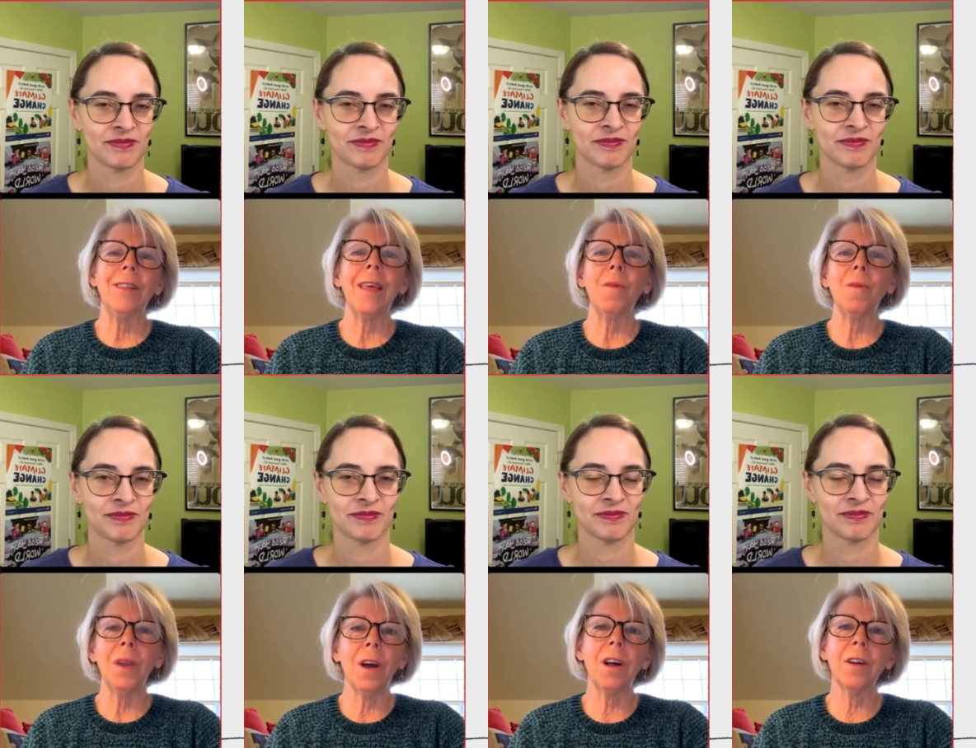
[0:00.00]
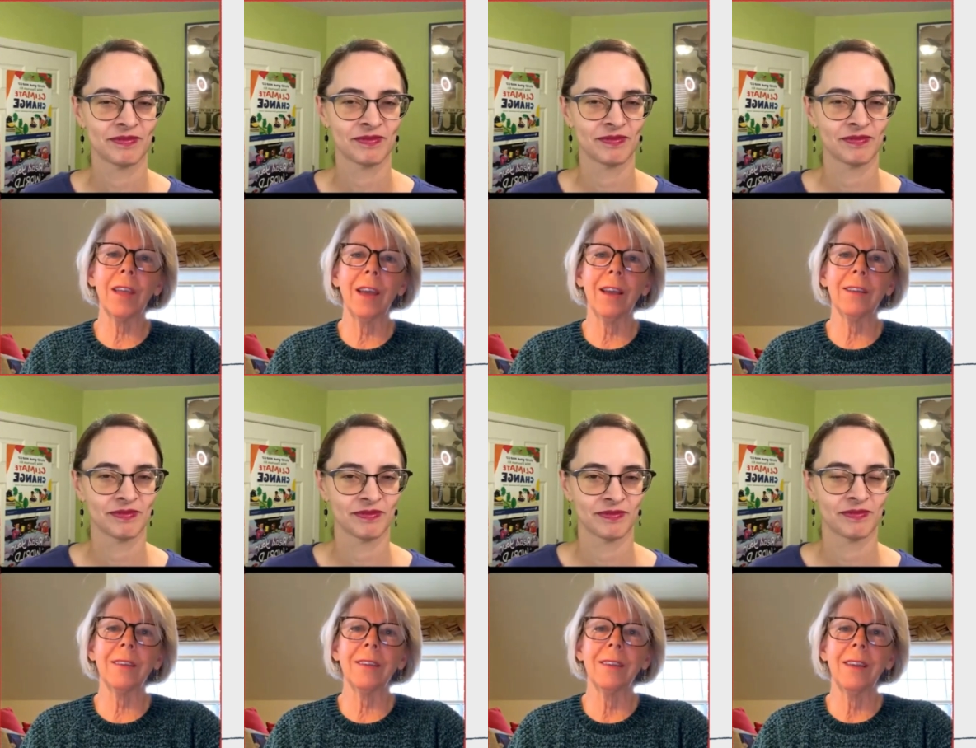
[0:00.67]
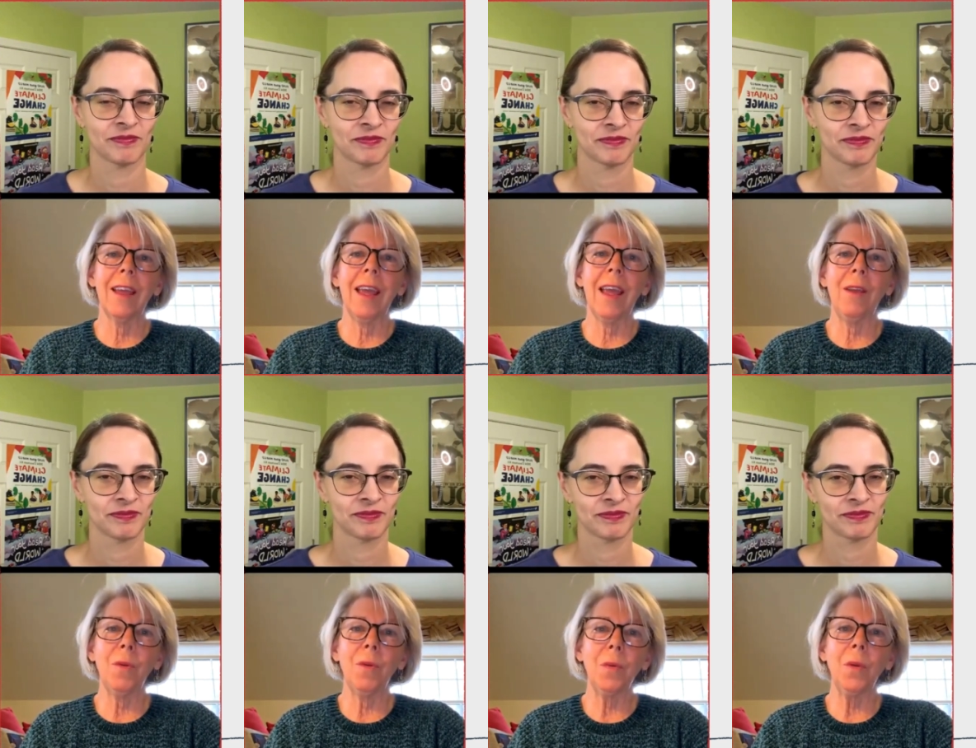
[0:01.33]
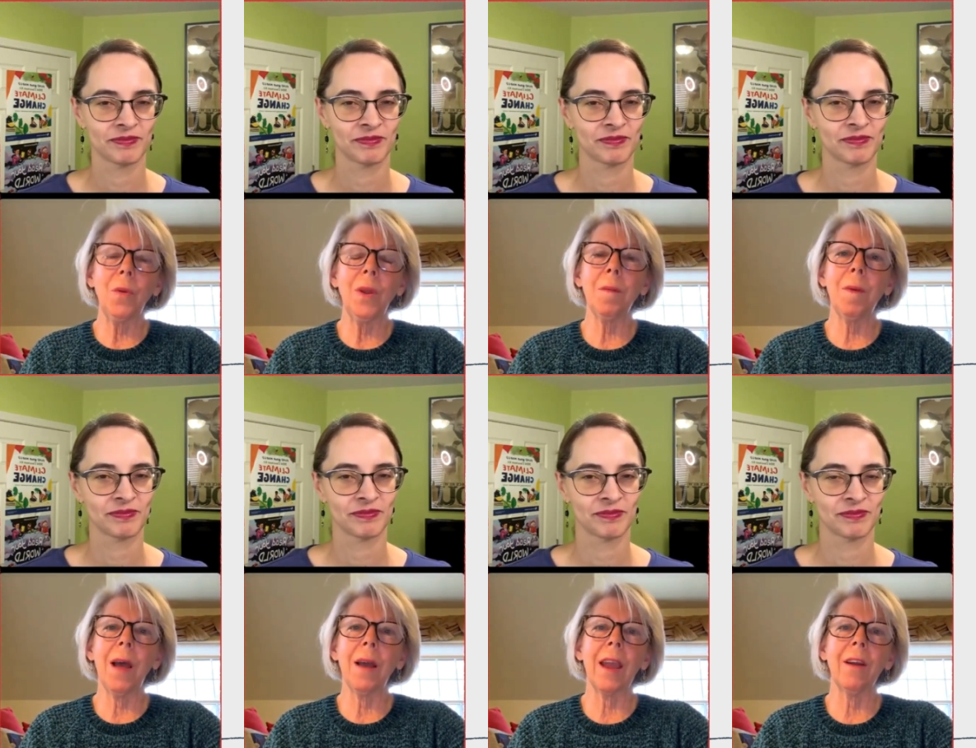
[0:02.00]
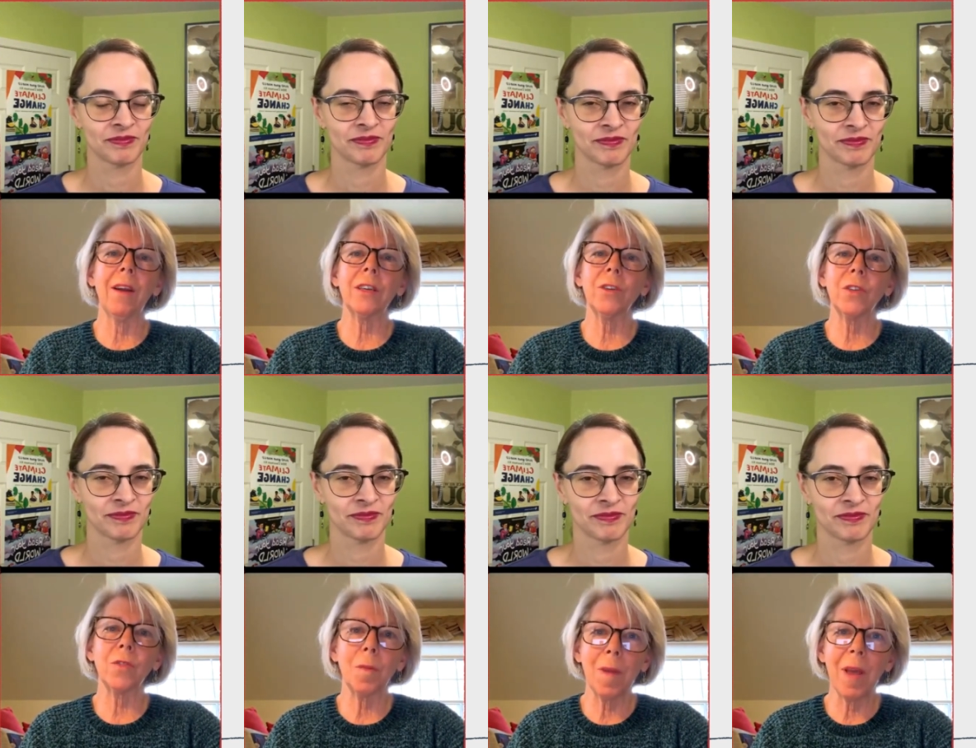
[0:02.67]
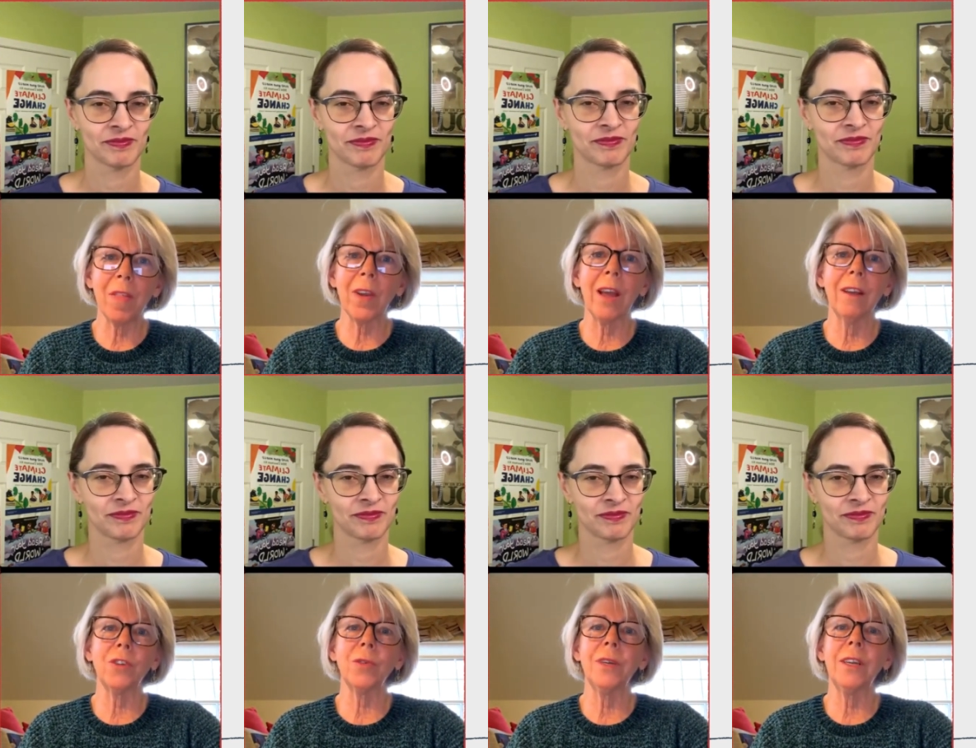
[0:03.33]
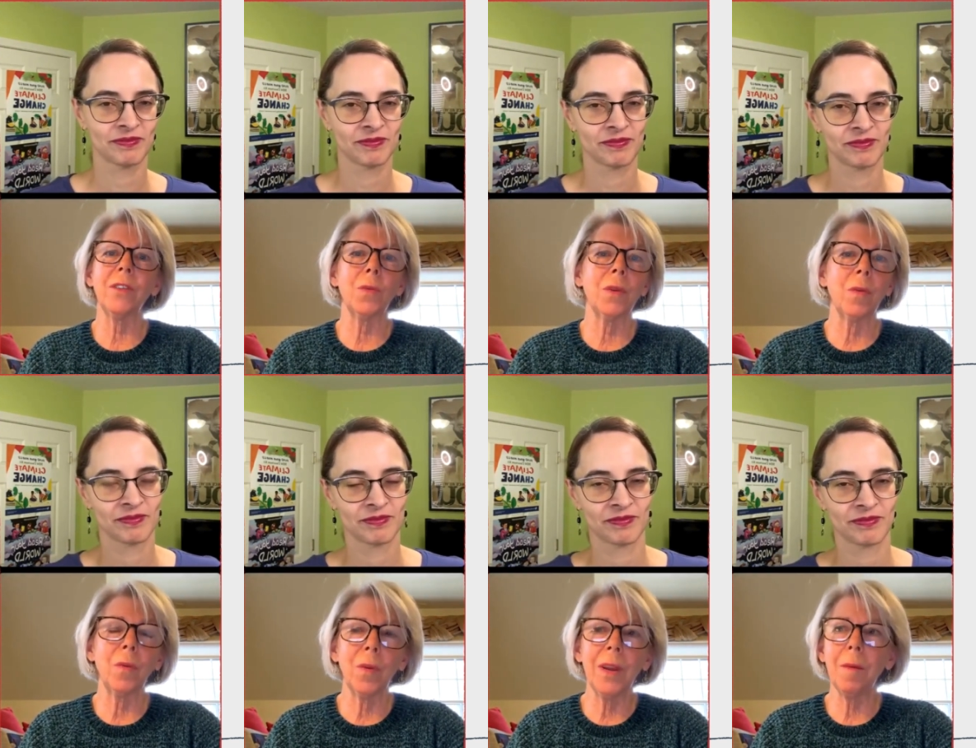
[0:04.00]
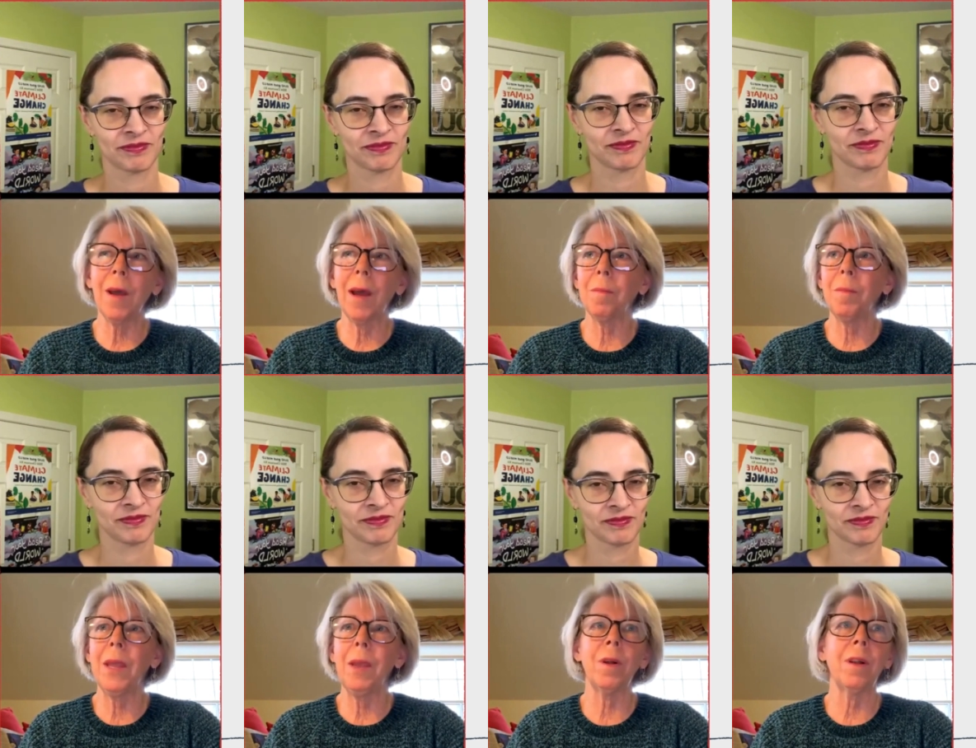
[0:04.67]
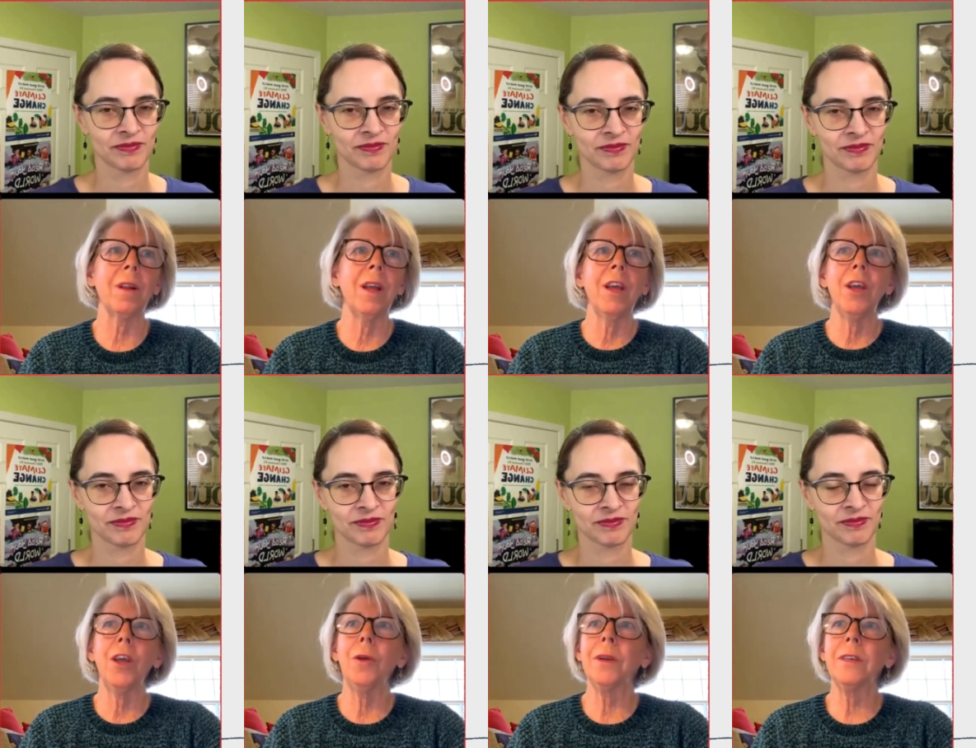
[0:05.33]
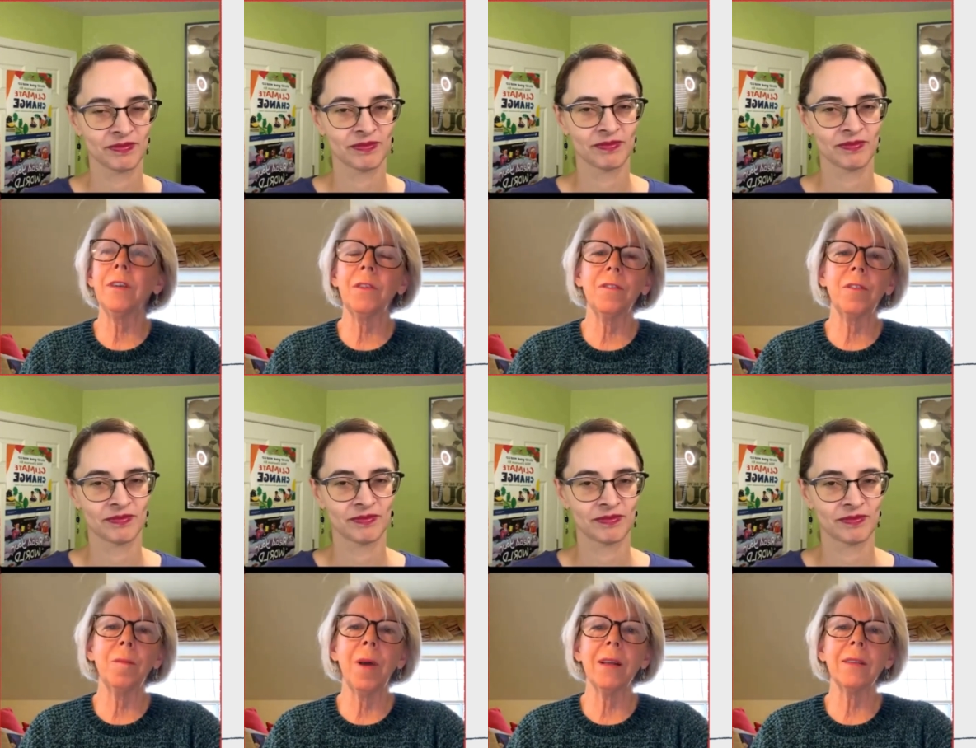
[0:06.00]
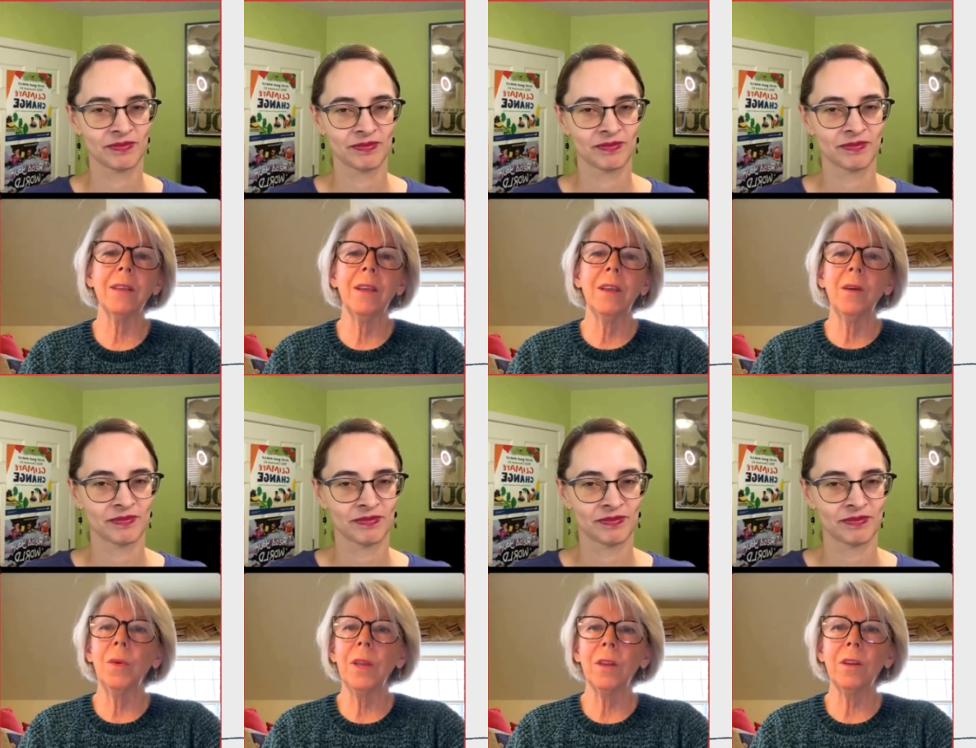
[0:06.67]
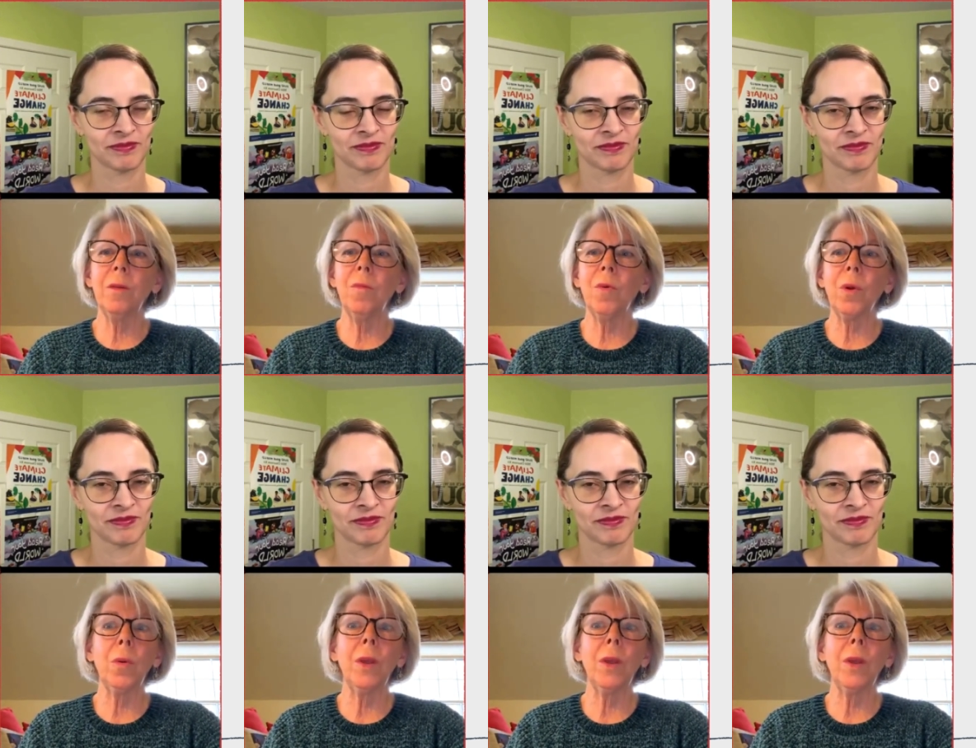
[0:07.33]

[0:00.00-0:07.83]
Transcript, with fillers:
Speaker 1: that we all get. And when we read about characters from other countries, when we read about people who are different from us, we learn more.